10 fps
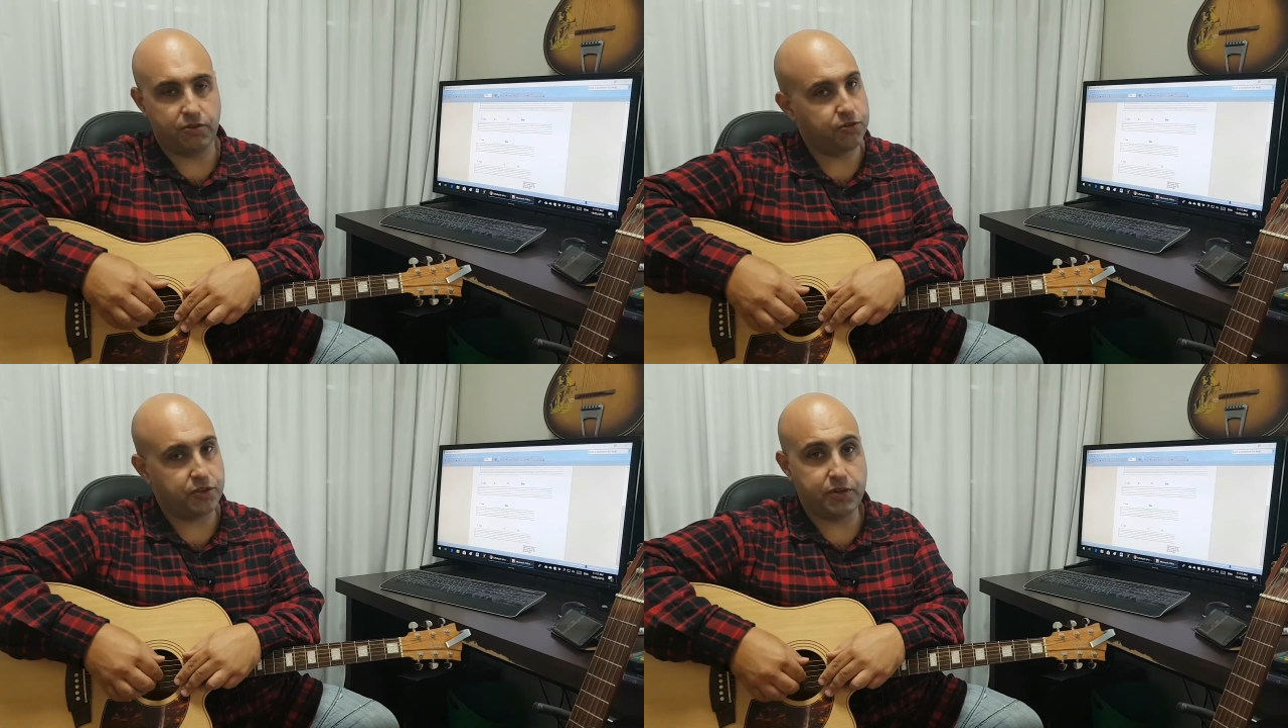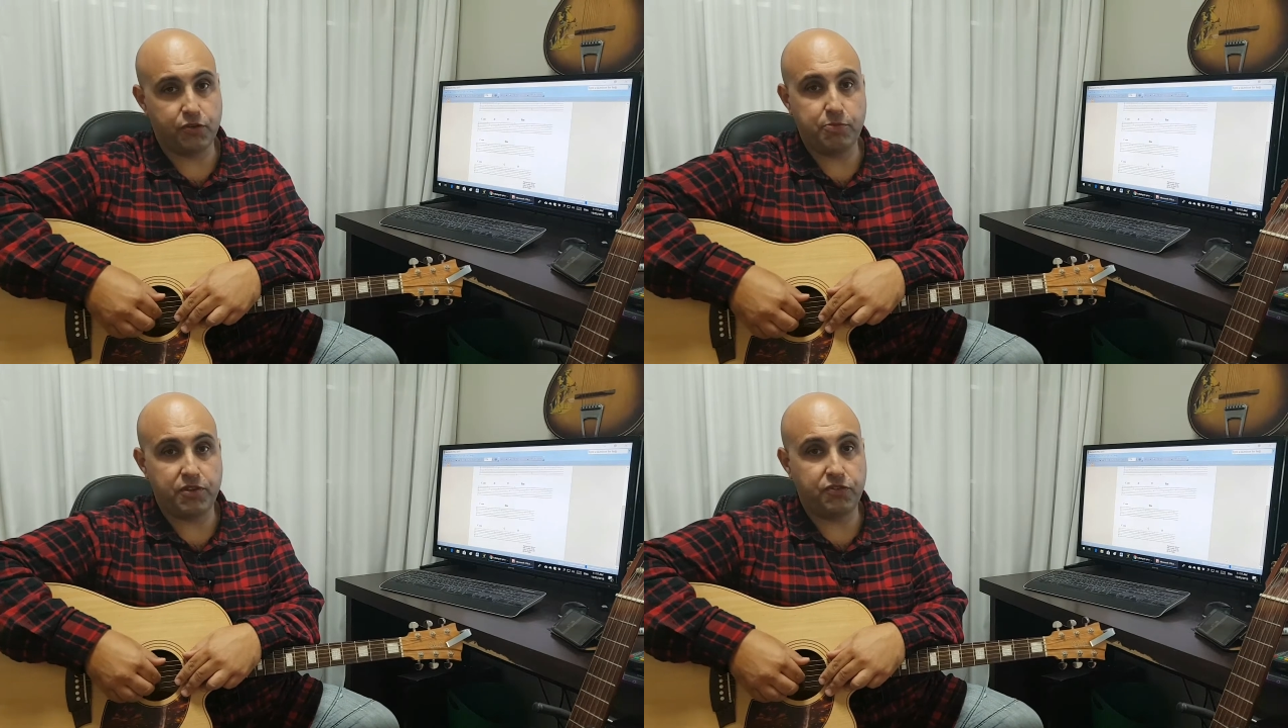also in
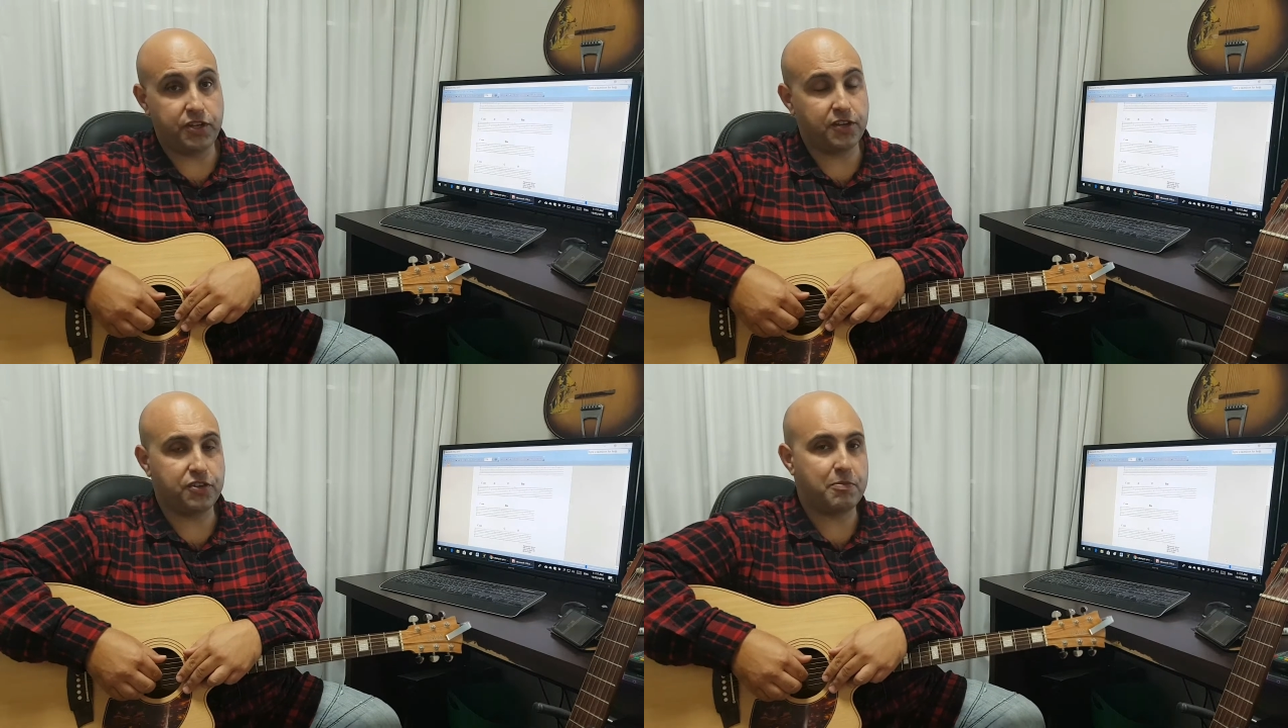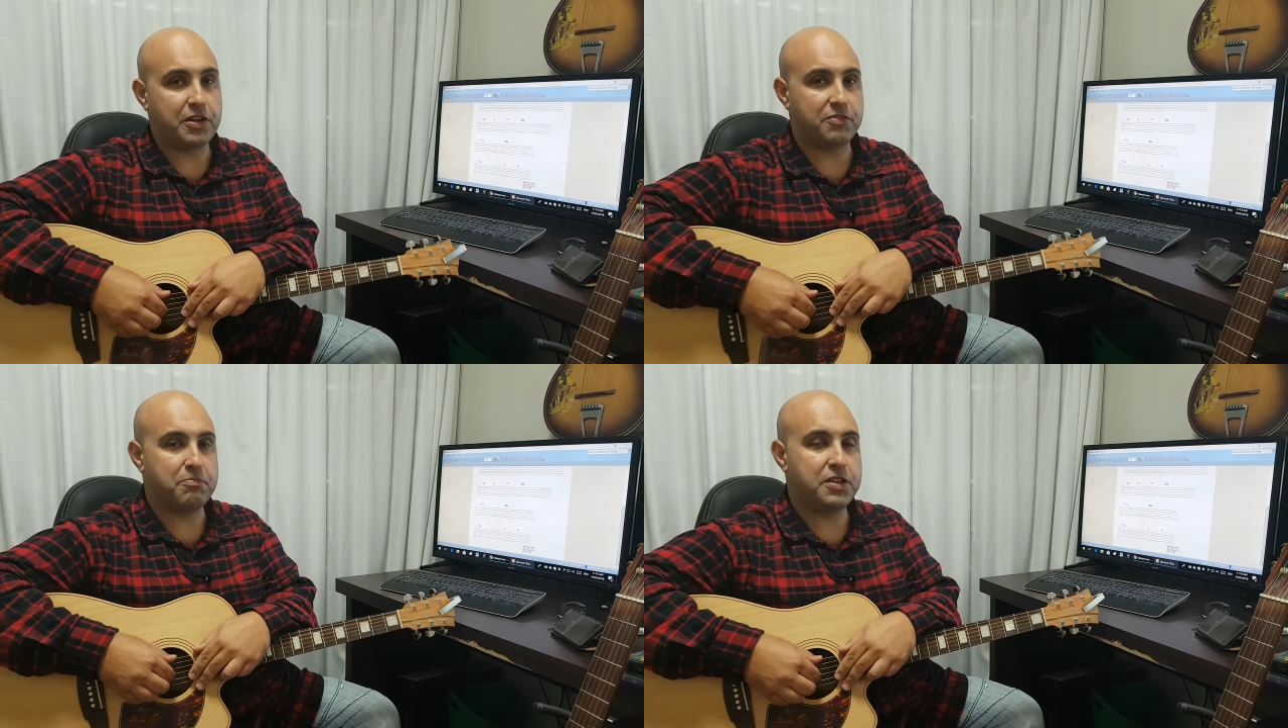groups of 6, so it
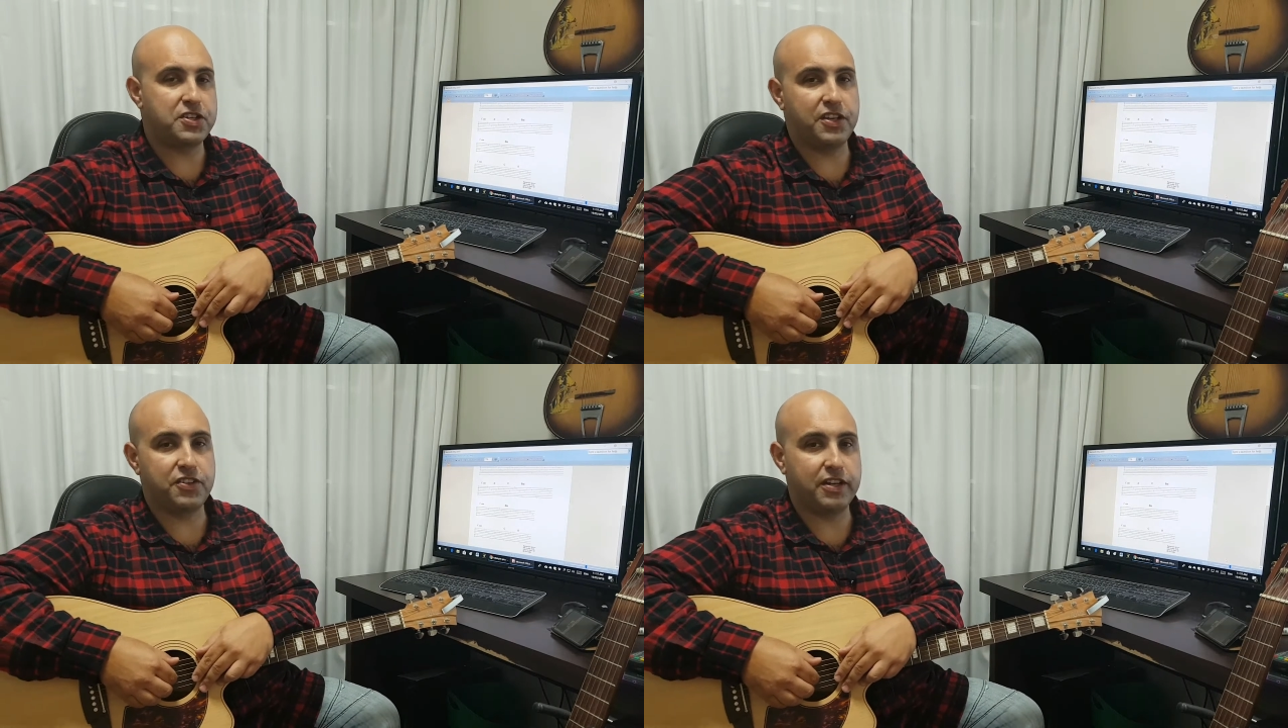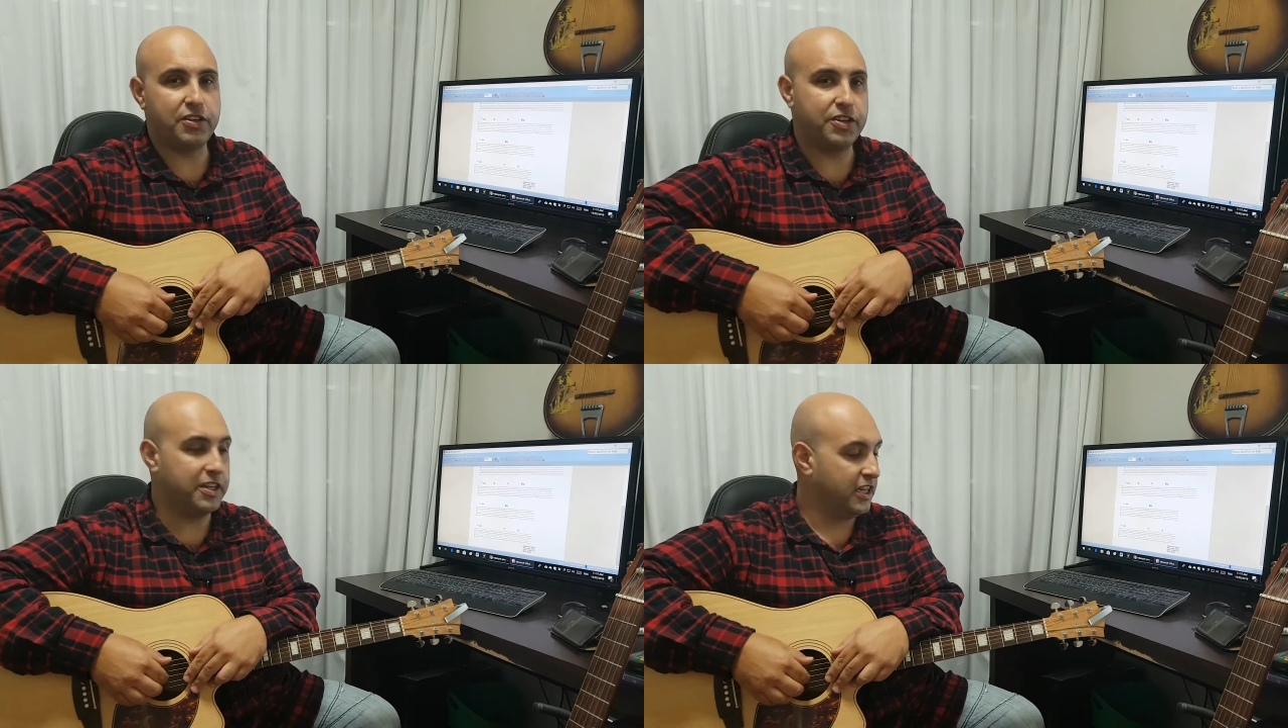makes it much easier to
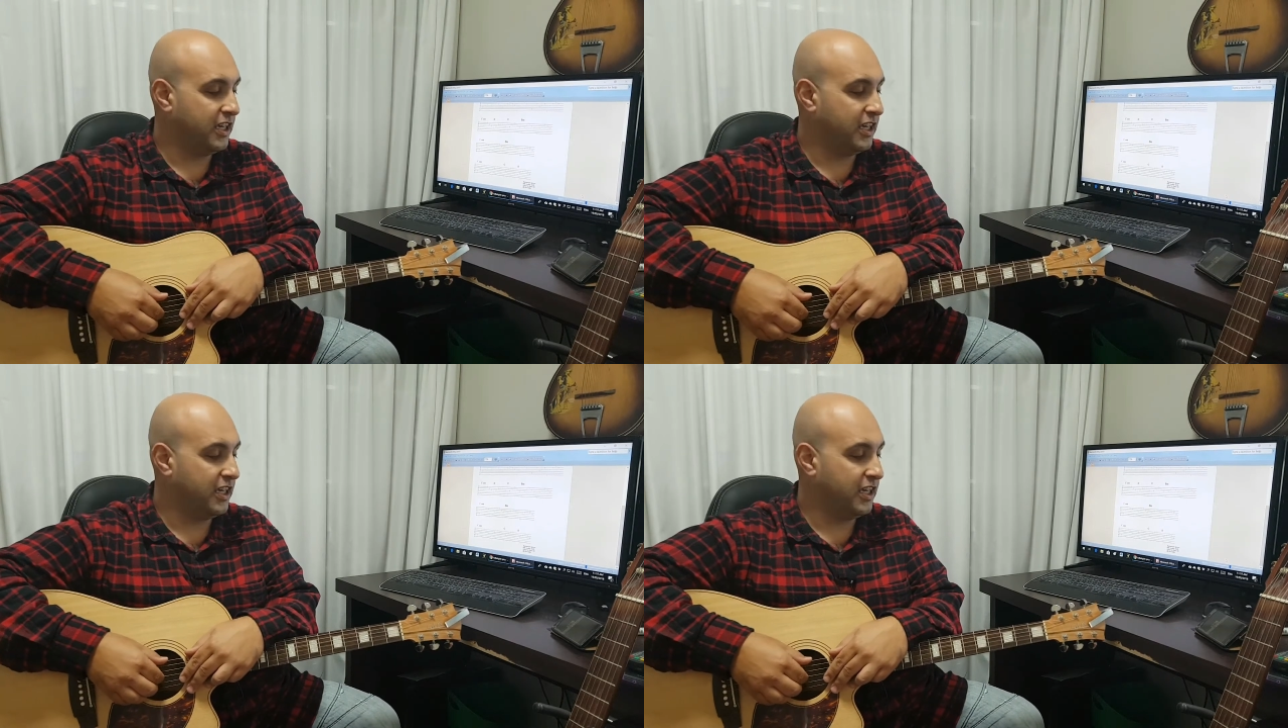learn.